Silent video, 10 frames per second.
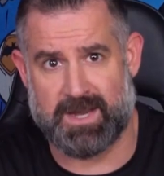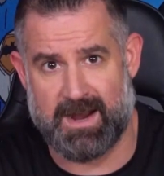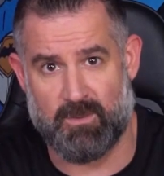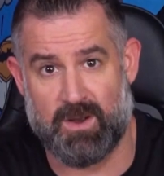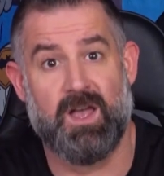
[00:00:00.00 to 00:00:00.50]

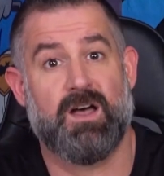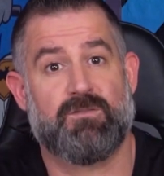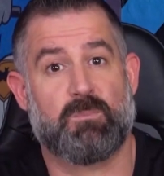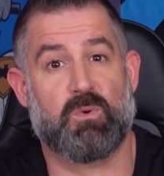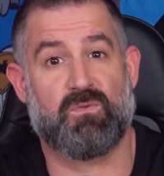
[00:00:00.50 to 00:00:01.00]
camera
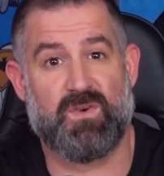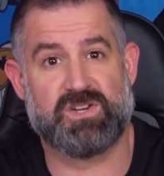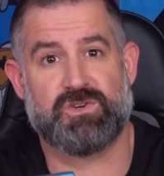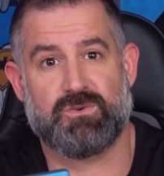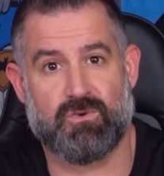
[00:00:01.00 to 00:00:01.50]
for
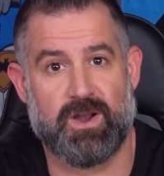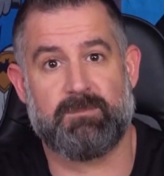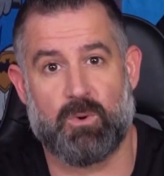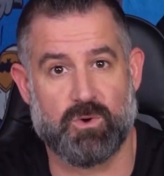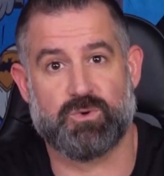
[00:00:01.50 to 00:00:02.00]
professional
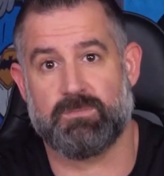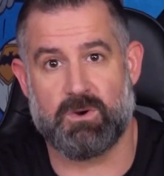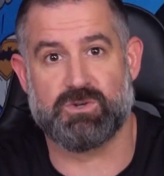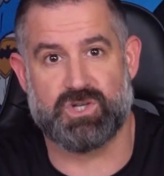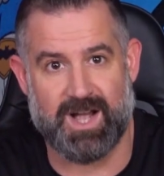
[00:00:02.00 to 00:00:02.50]
grade portrait
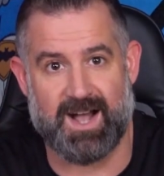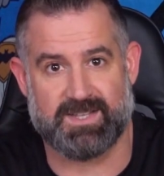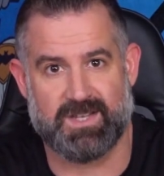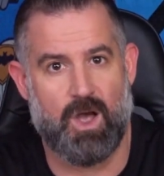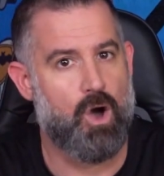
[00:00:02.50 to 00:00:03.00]
mode
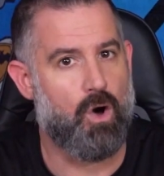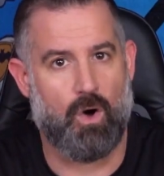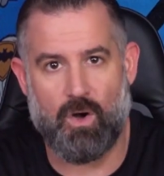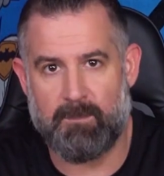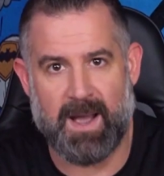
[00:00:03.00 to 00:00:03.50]
shots,
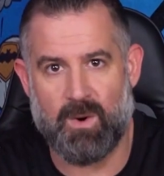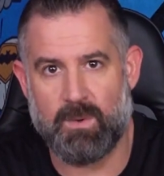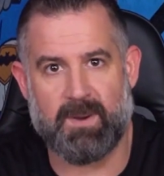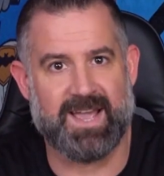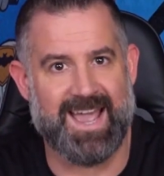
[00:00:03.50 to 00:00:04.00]
all
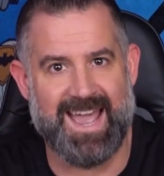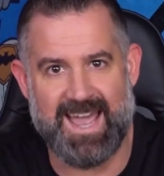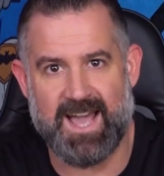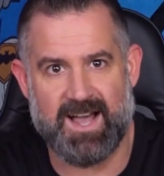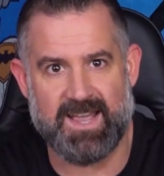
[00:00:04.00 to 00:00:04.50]
powered by
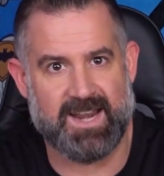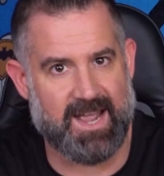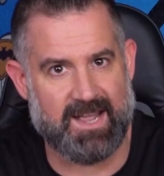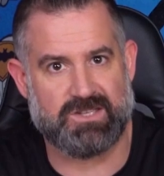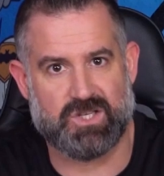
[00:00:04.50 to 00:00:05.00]
AI
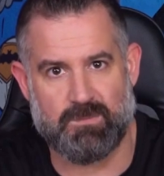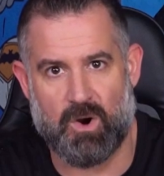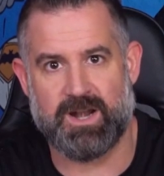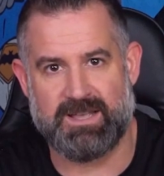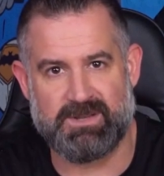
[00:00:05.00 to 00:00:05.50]
enhanced
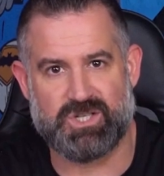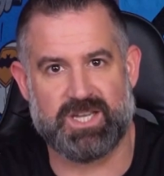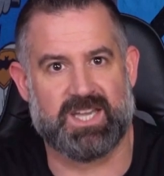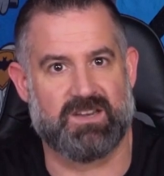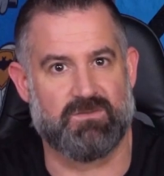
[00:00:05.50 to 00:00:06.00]
smart
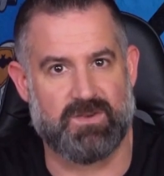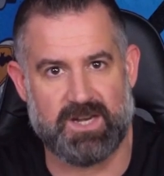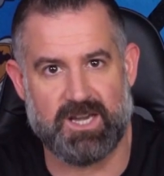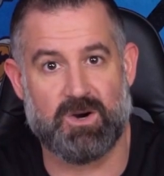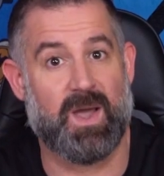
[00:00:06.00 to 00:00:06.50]
imaging and
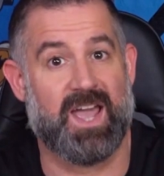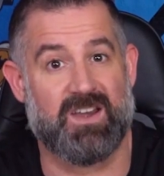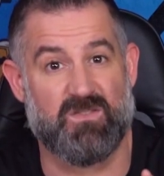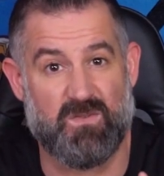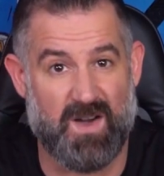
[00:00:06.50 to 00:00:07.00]
video,
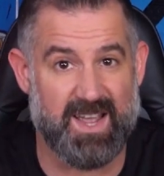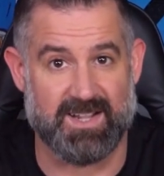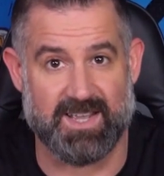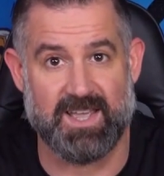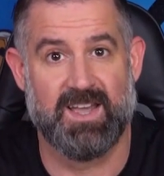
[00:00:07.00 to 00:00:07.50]
and
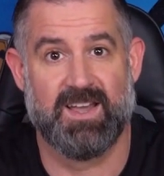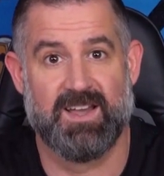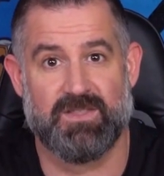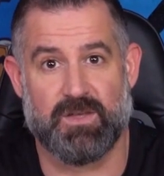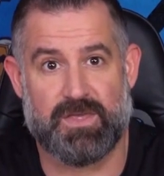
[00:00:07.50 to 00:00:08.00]
finally,
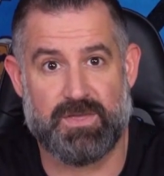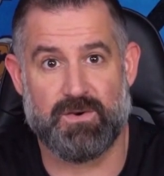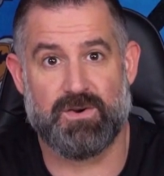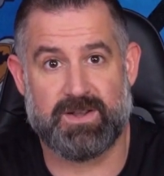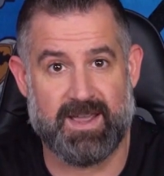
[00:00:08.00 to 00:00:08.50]
the
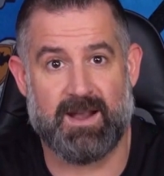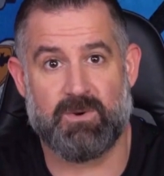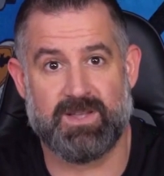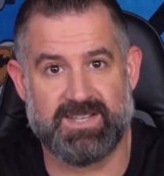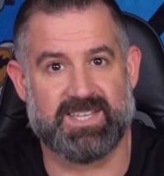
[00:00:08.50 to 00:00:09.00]
third
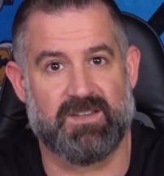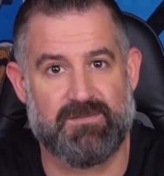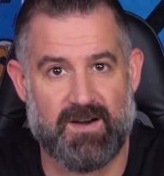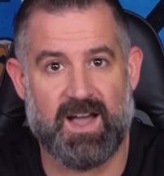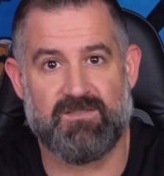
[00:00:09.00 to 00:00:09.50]
camera is a
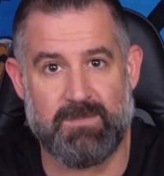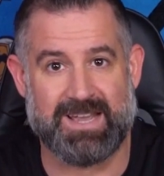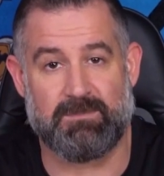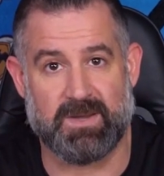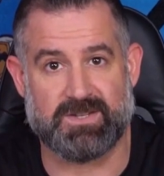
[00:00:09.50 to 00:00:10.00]
5
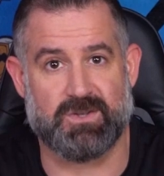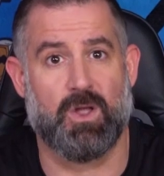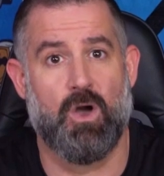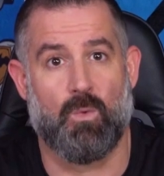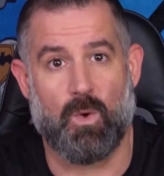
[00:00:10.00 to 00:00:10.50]
megapixel,
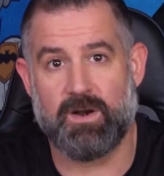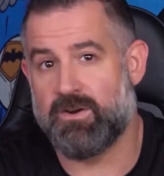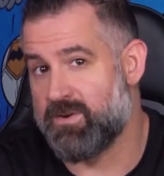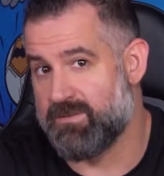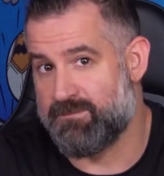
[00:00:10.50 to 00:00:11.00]

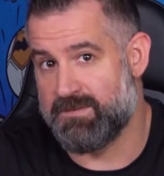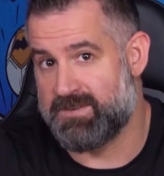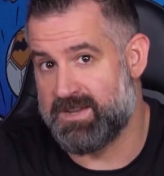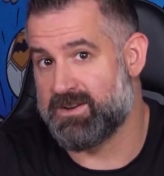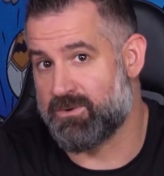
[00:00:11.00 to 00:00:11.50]

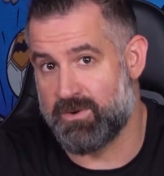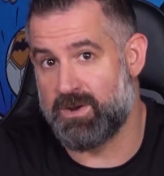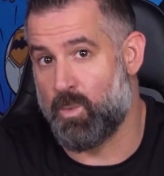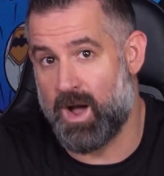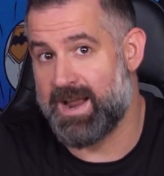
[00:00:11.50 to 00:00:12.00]
115 degree
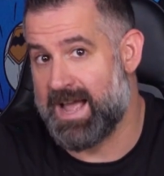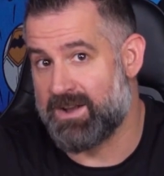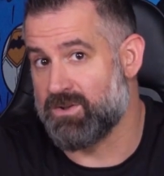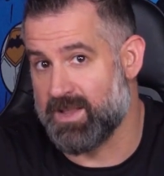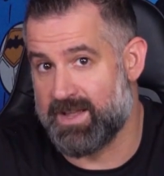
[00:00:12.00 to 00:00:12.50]
wide
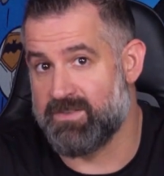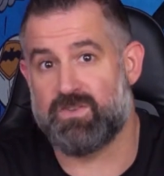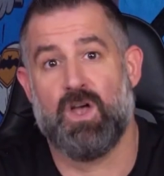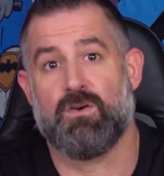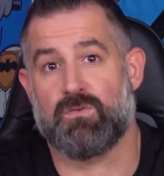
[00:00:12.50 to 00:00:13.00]
angle
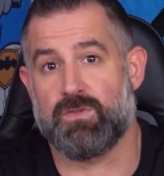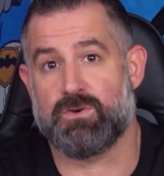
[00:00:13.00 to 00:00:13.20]
lens for